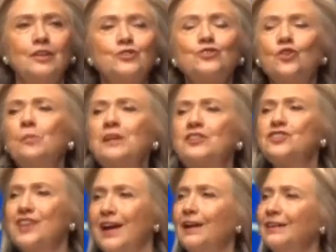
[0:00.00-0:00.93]
there's so much
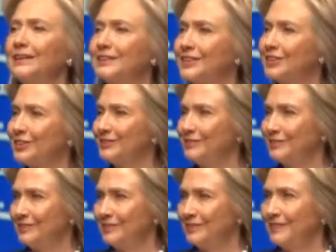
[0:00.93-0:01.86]
talent
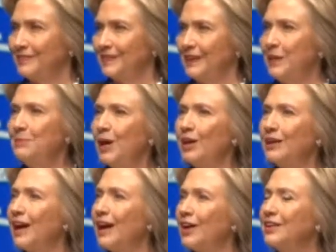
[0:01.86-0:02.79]

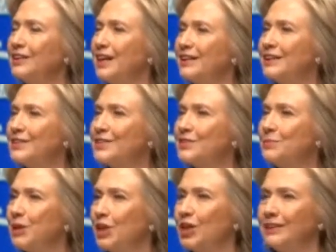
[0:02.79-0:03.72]
among our youngest
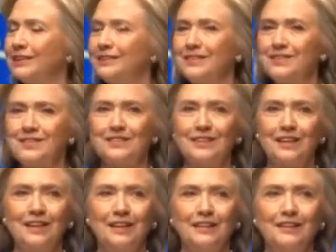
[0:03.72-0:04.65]
Americans